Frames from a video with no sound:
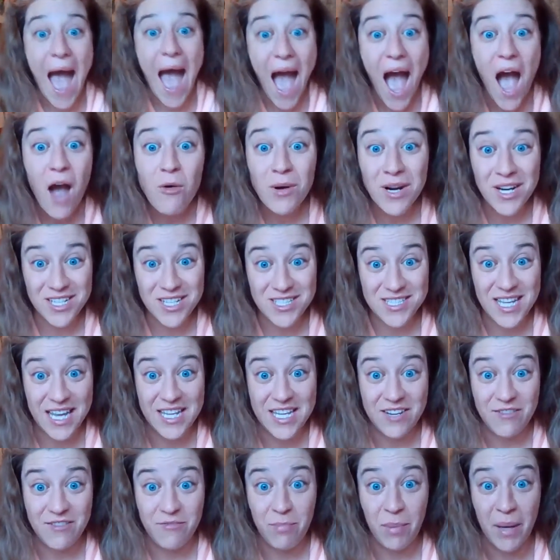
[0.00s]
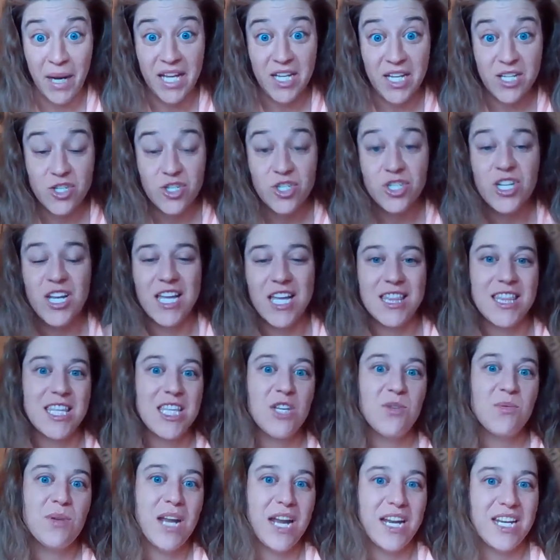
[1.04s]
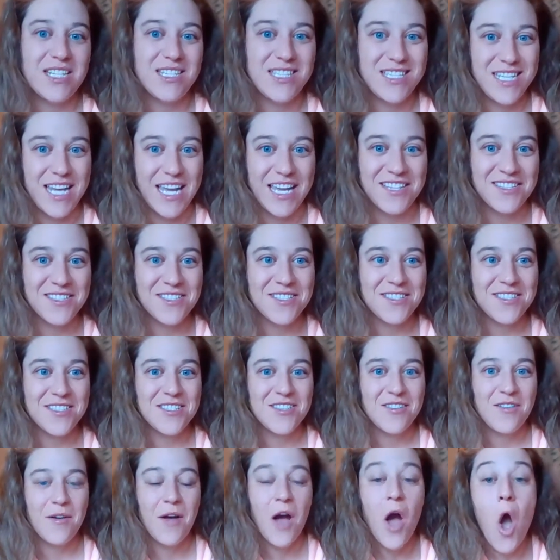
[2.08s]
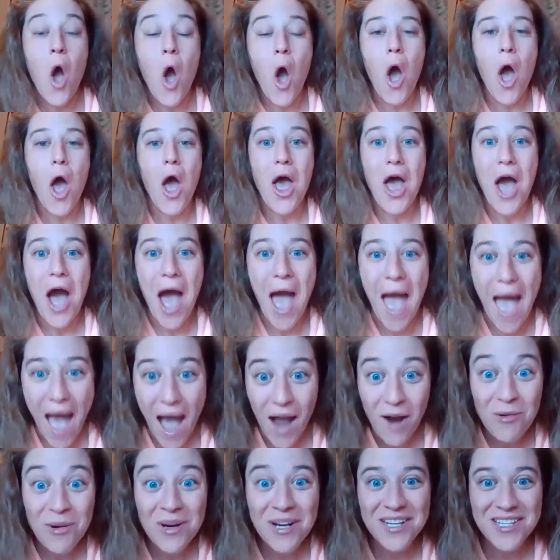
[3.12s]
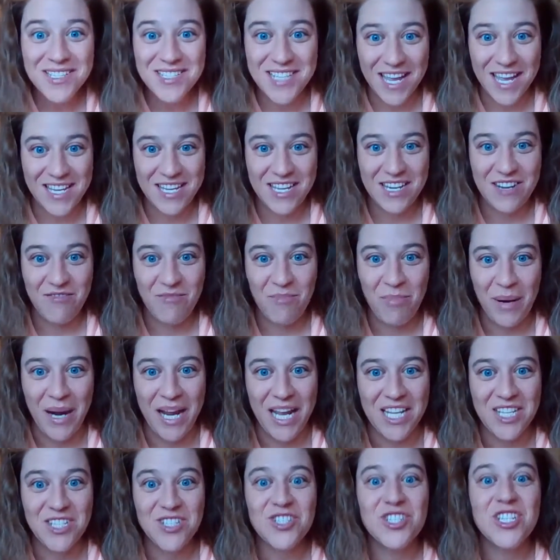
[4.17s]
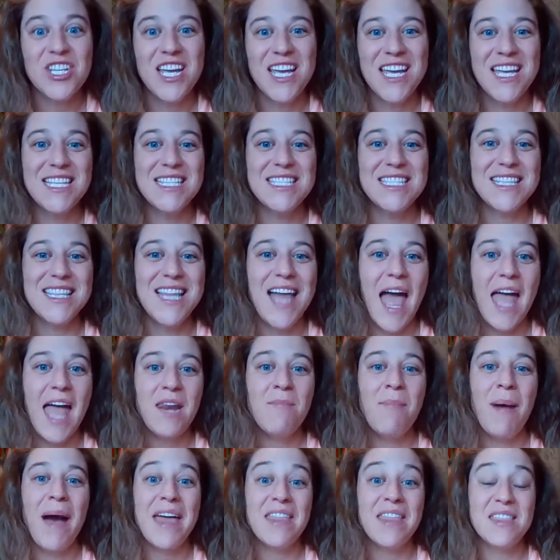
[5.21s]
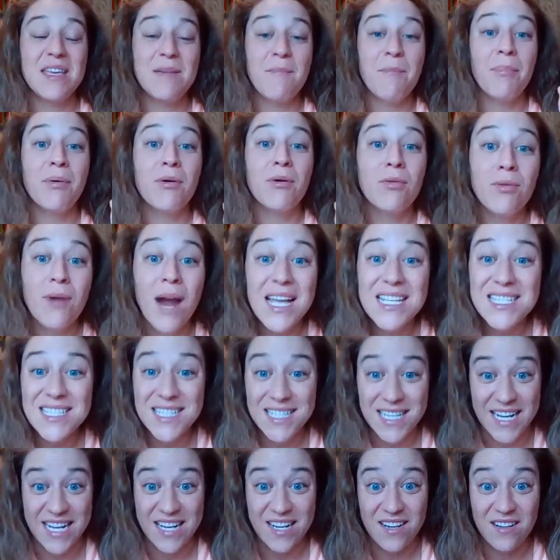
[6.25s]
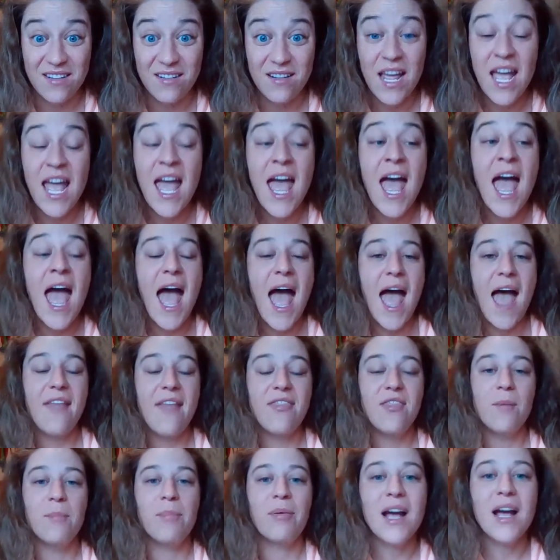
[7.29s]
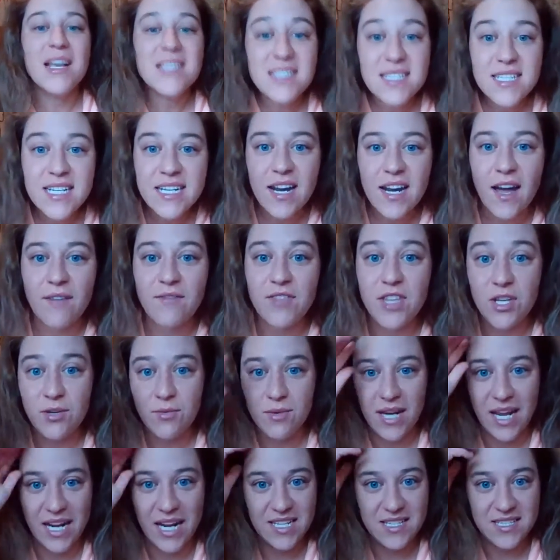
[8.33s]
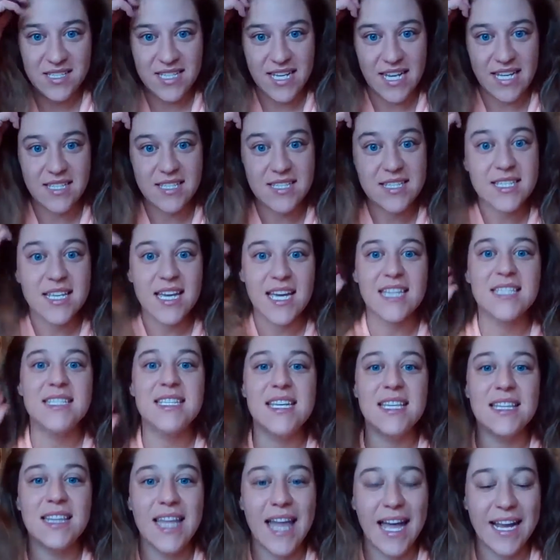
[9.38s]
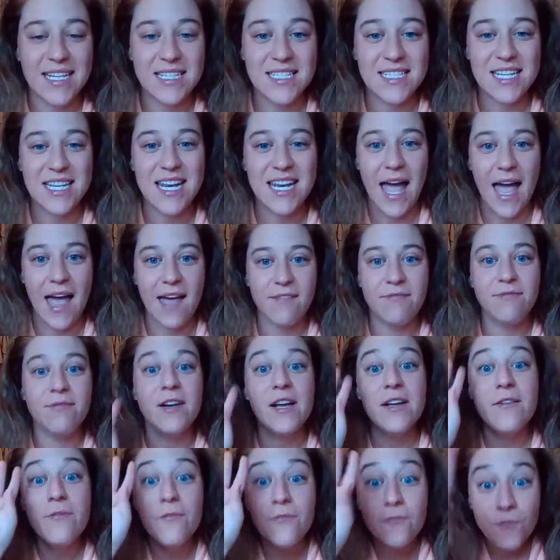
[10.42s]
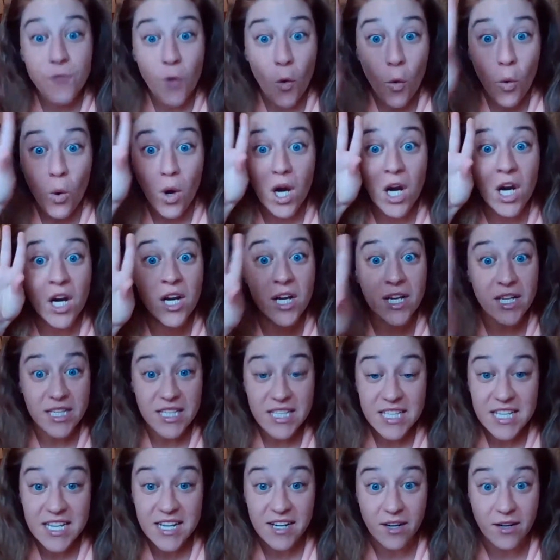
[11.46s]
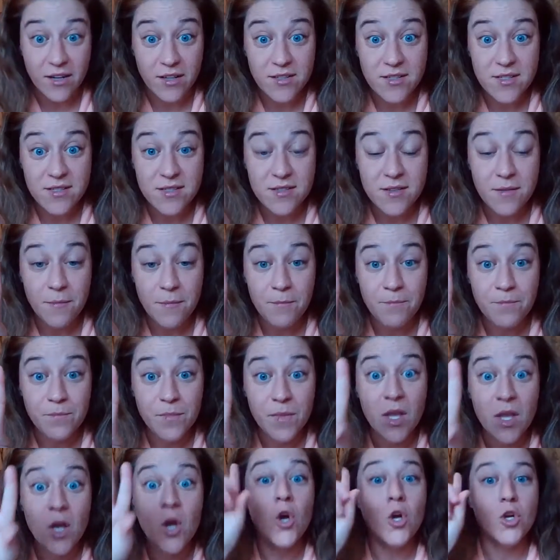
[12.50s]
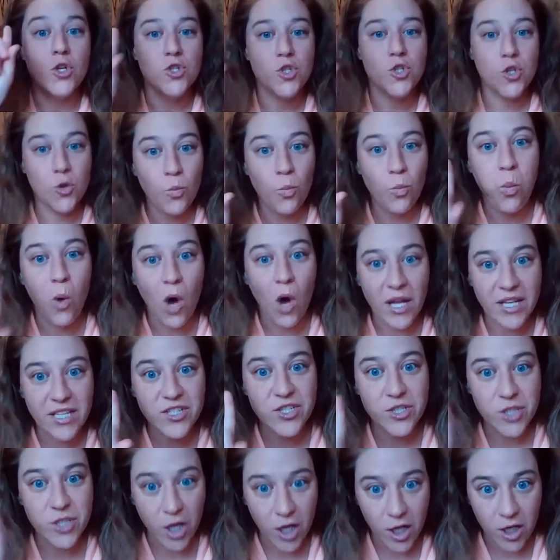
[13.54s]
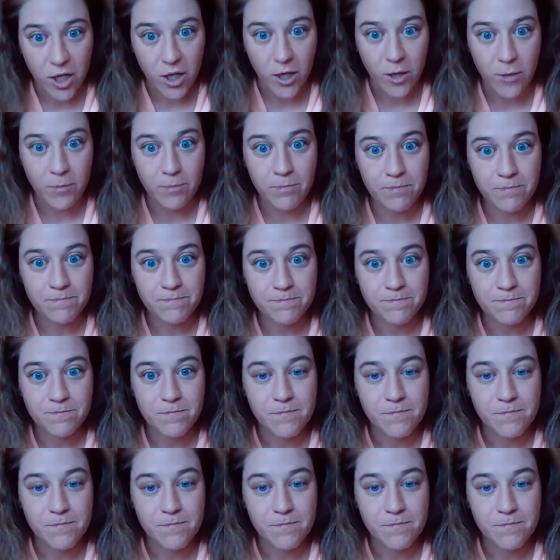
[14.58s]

Our executive branch in the United States, our executive branch is led by the president. And the president of the United States is elected every 4 years to one term.